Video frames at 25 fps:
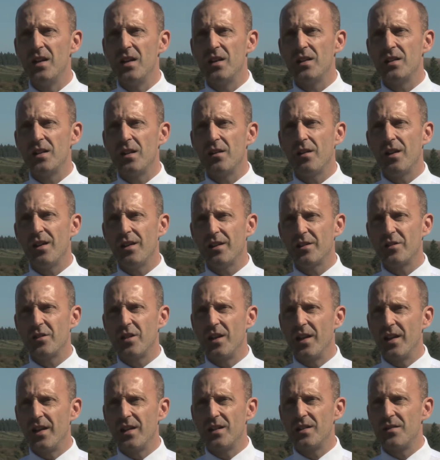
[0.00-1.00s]
So
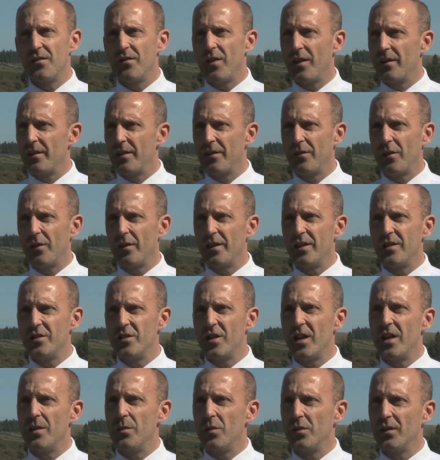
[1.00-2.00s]
actually, it's very, very
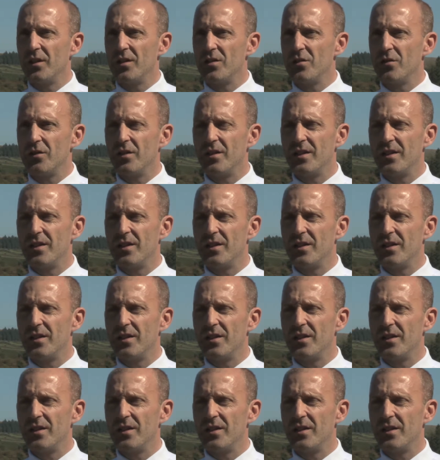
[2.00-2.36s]
cheap on a sort